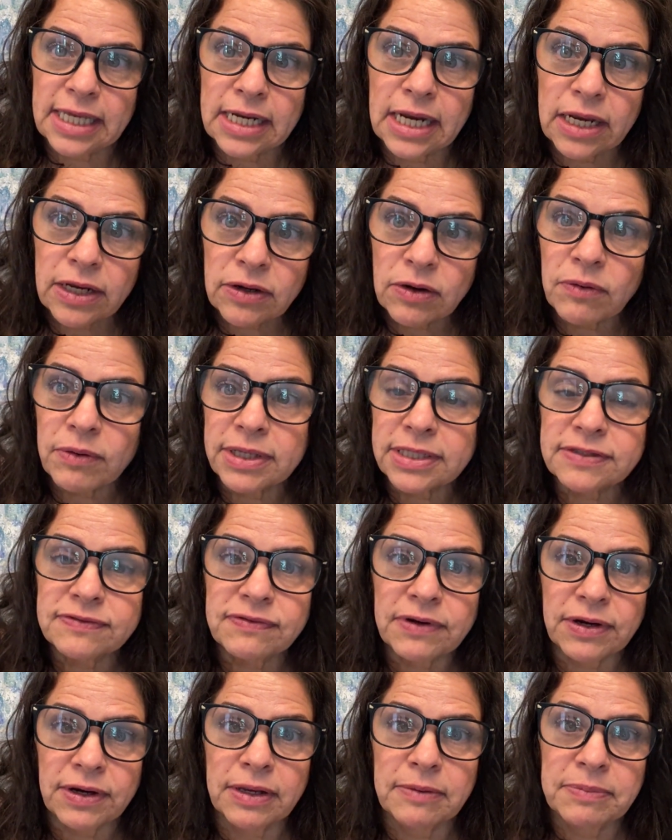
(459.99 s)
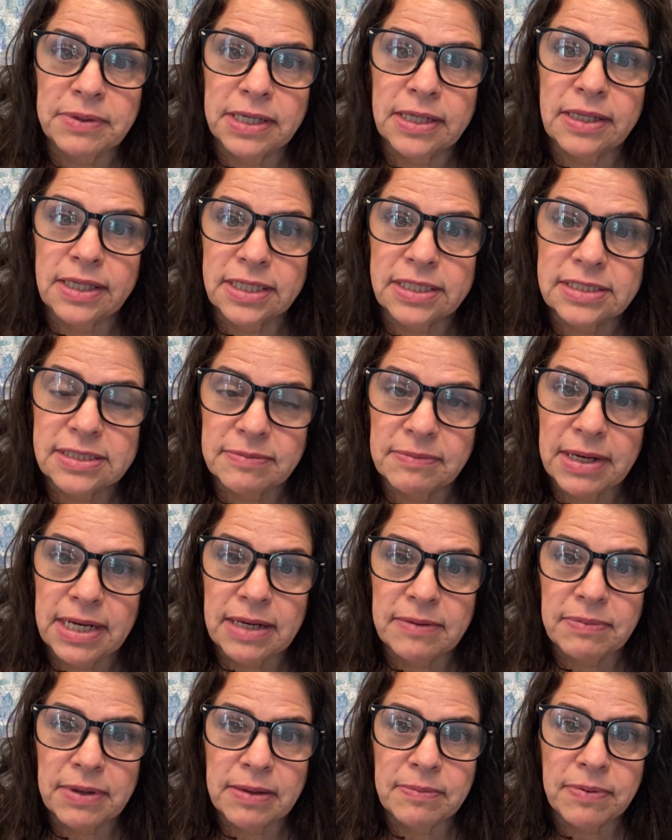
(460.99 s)
And I know it's very appealing to
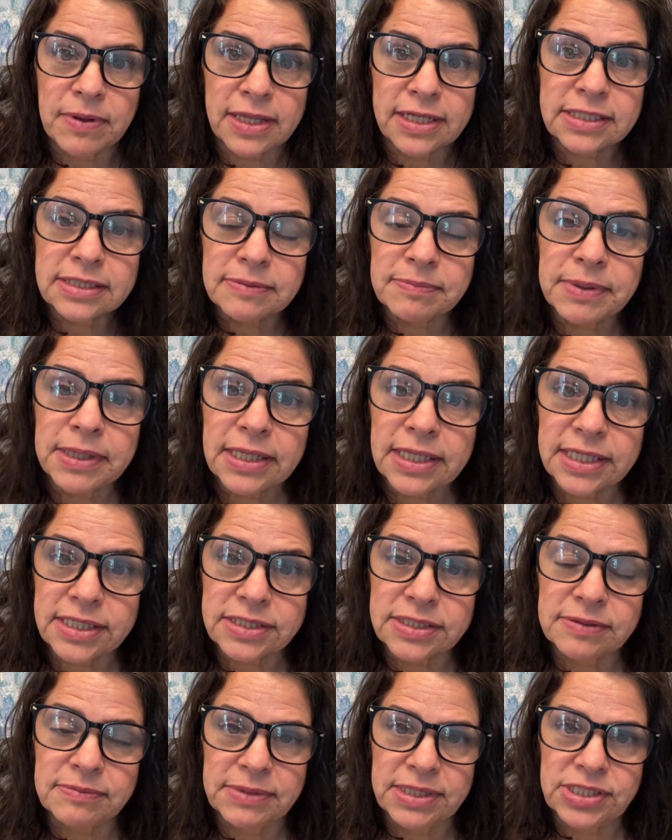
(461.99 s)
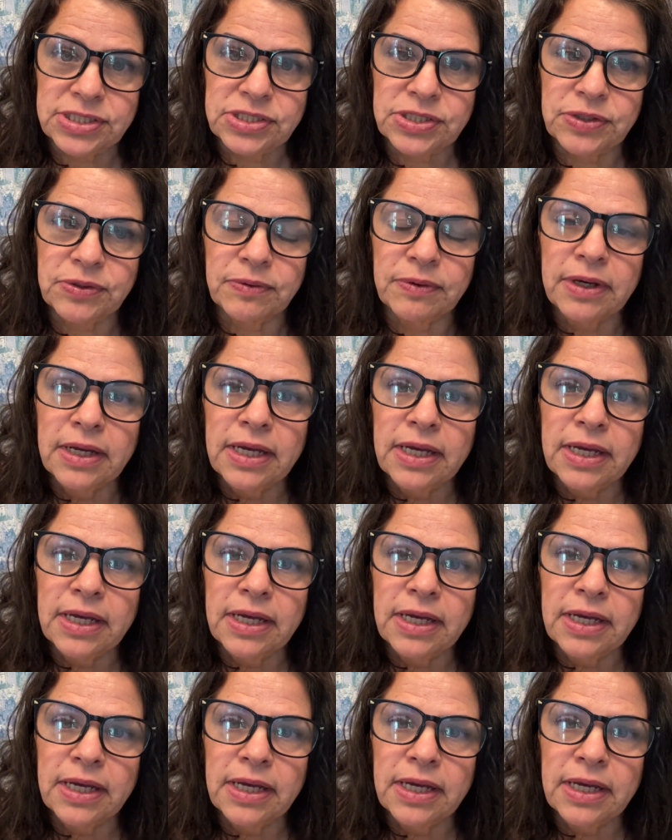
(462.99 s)
many people. It's appealing to me too.